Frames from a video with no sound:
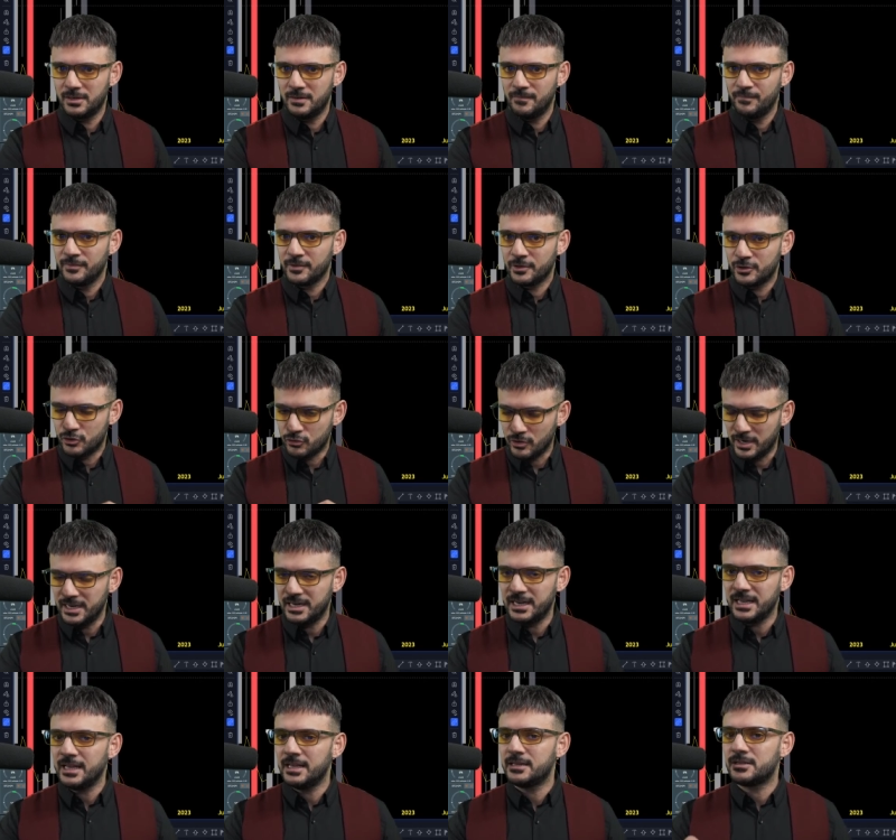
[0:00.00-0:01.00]
Because
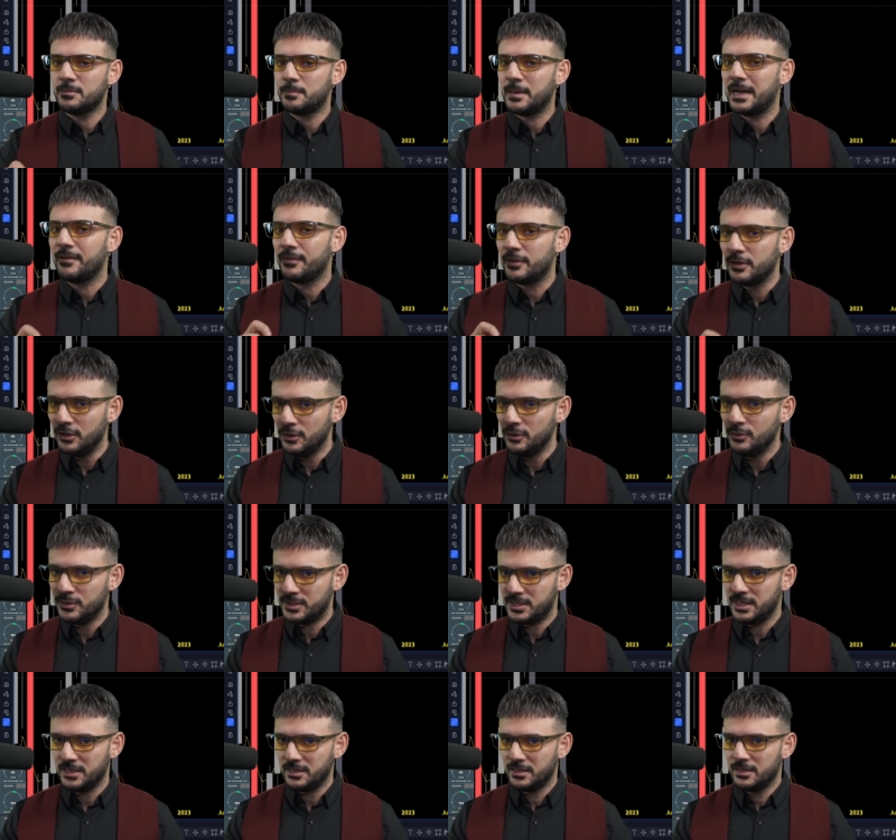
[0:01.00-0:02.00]
trading is about the
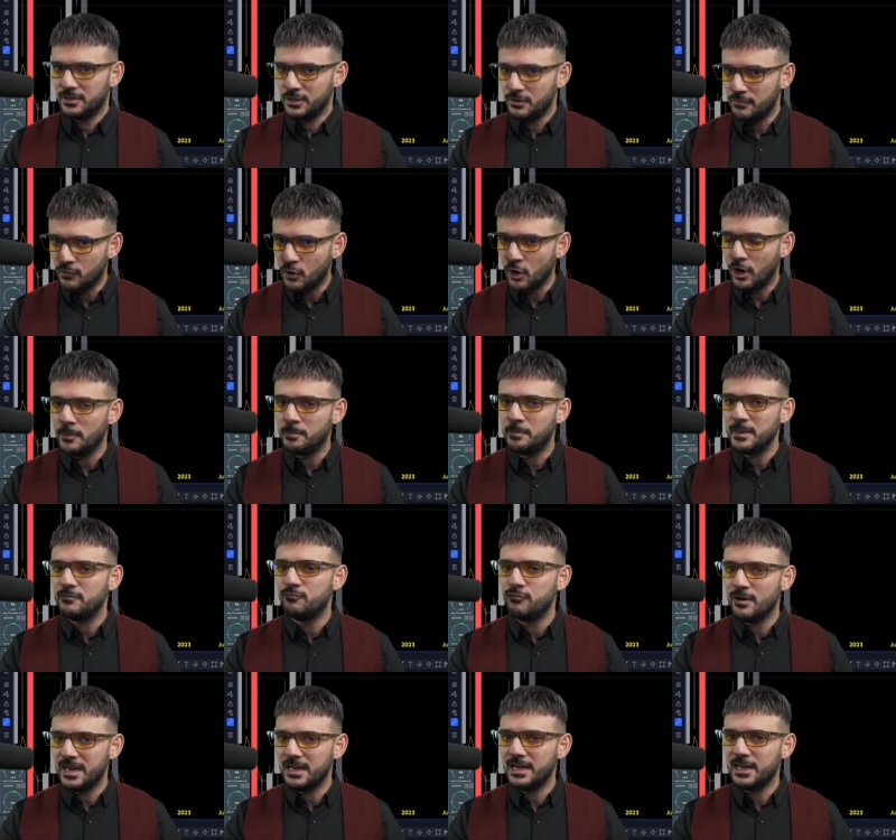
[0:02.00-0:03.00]
losing. You've got to be
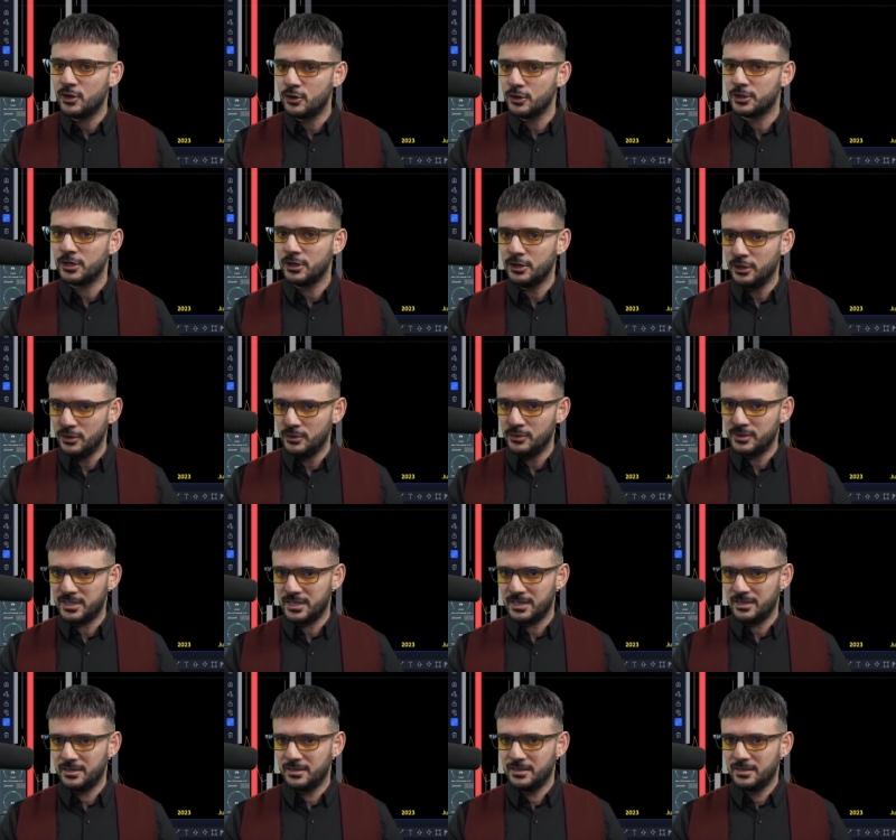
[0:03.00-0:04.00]
really good at
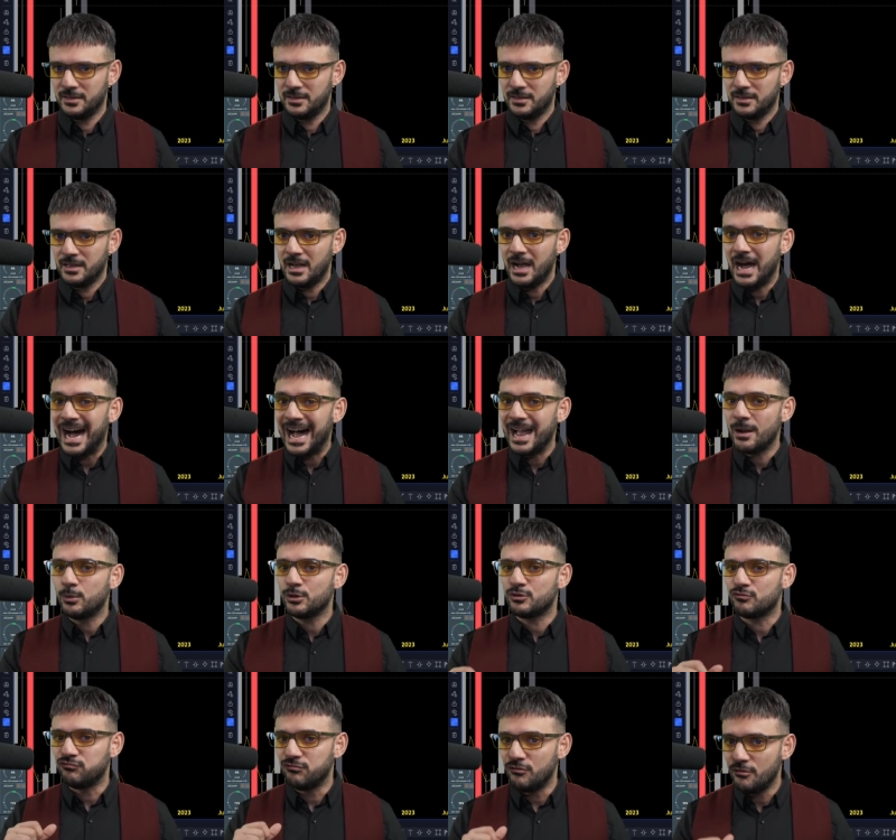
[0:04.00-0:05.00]
losing. I was
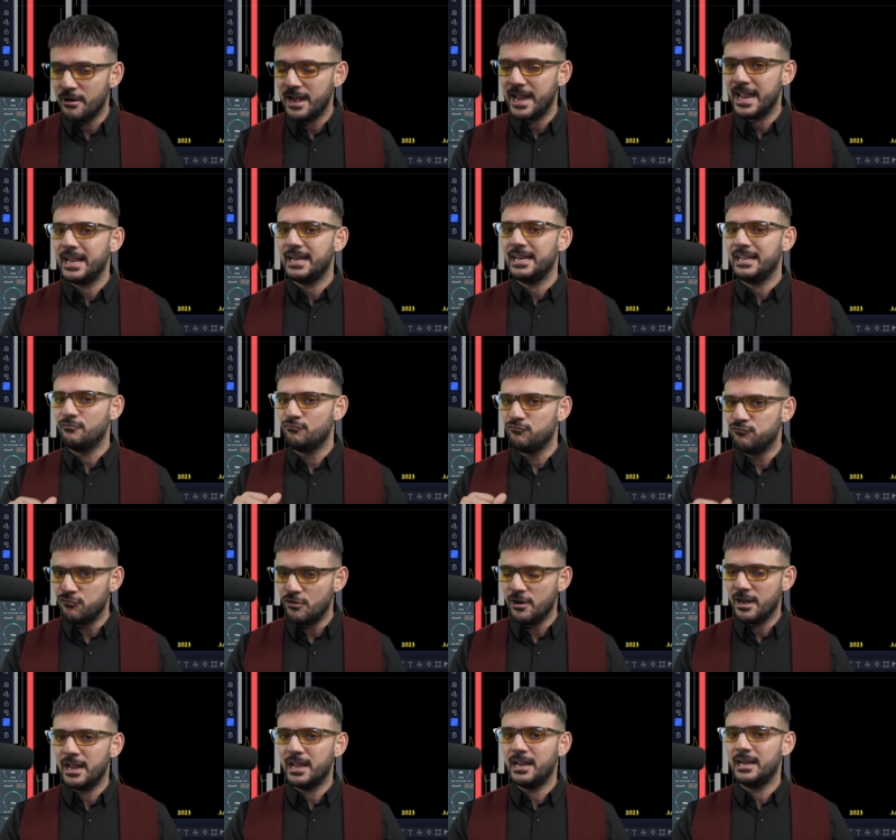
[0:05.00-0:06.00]
really,
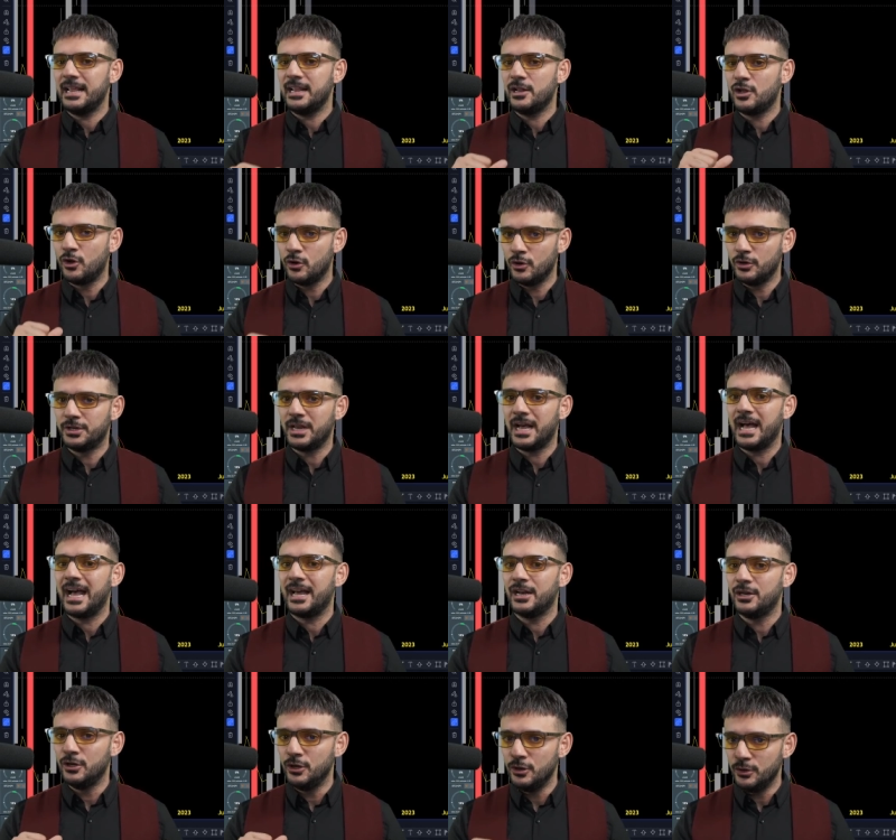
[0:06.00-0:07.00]
really good at
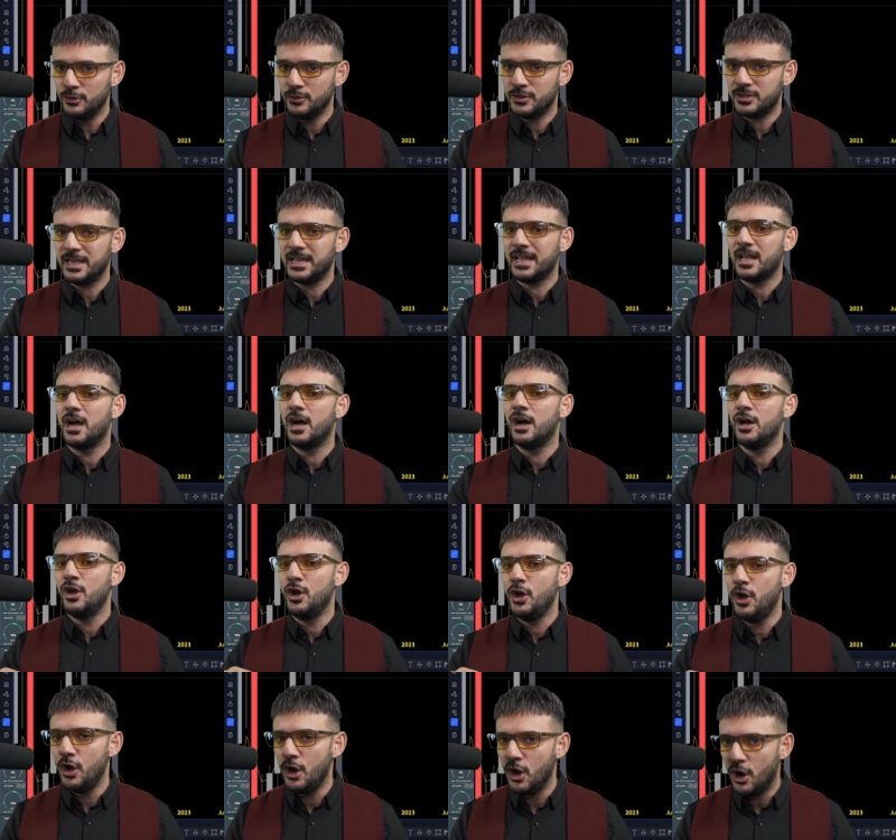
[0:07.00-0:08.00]
losing a
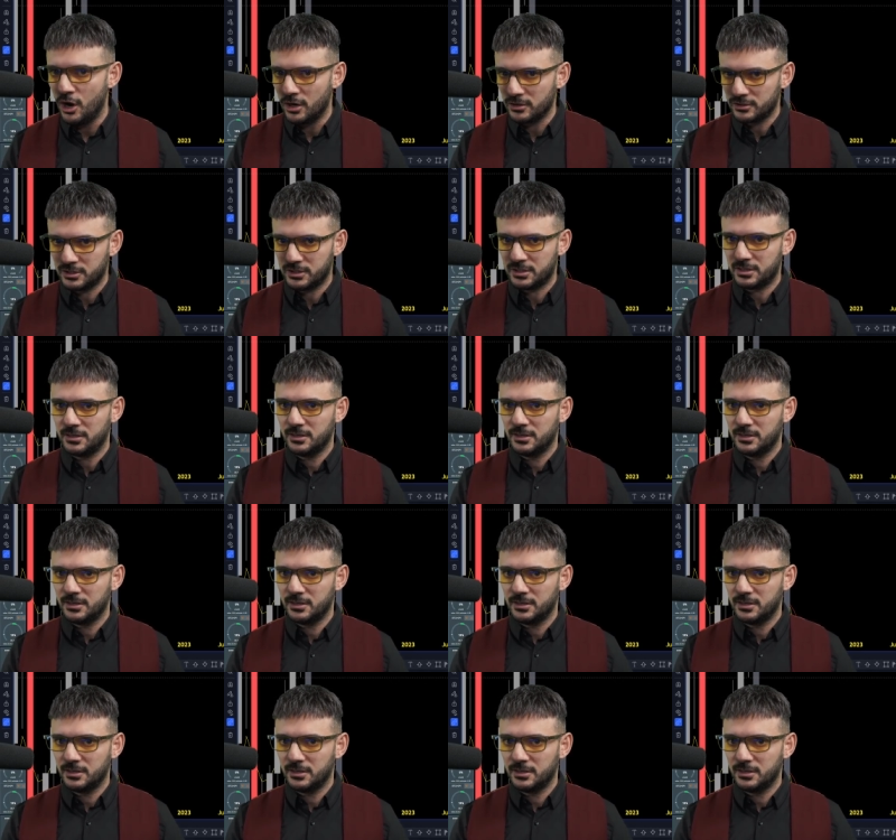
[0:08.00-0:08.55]
lot.